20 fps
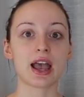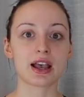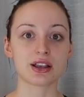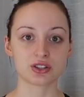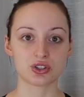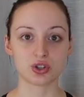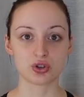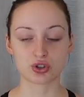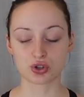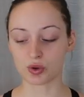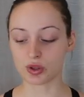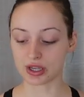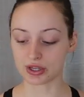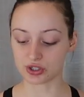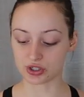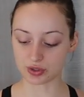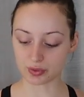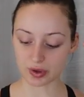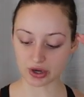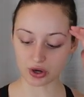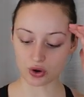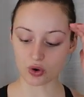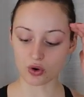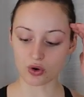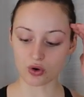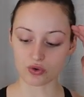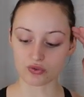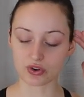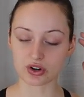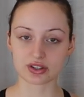as usual, I just wanna
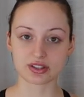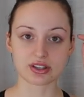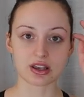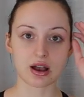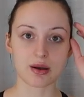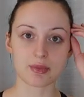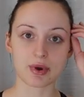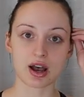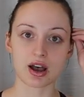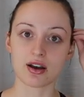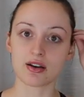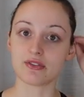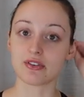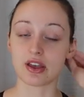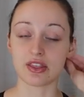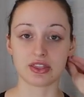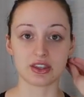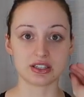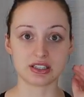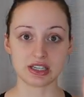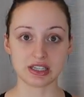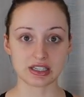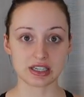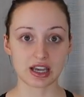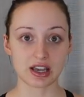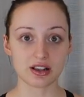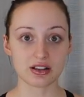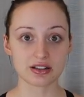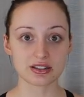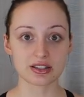go over some of the
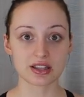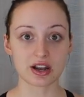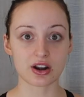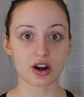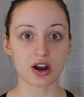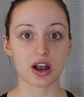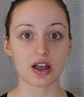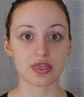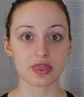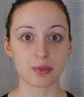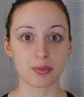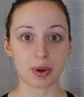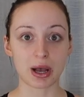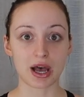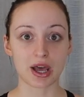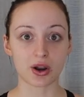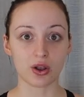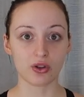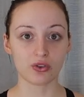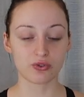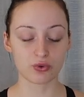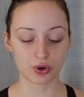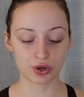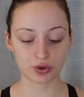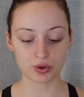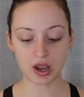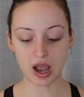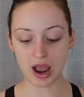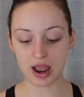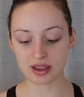details that are on the bottle for
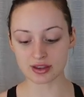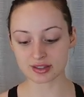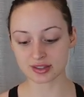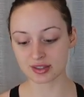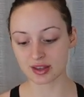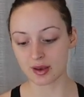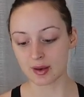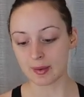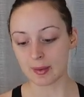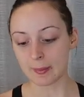you guys.